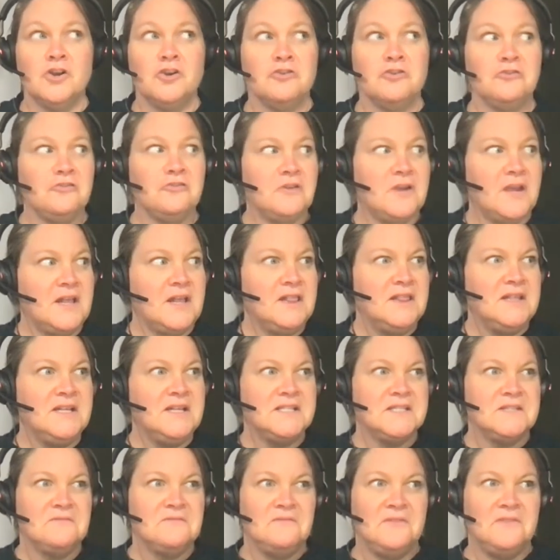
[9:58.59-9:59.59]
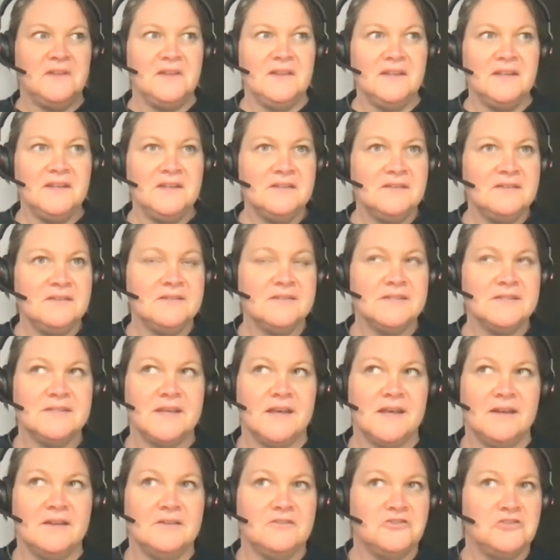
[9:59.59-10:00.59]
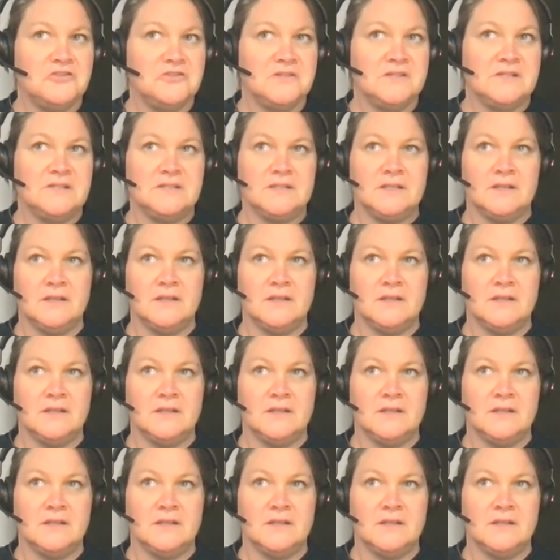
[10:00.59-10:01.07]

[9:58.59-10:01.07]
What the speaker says: create these feelings that just,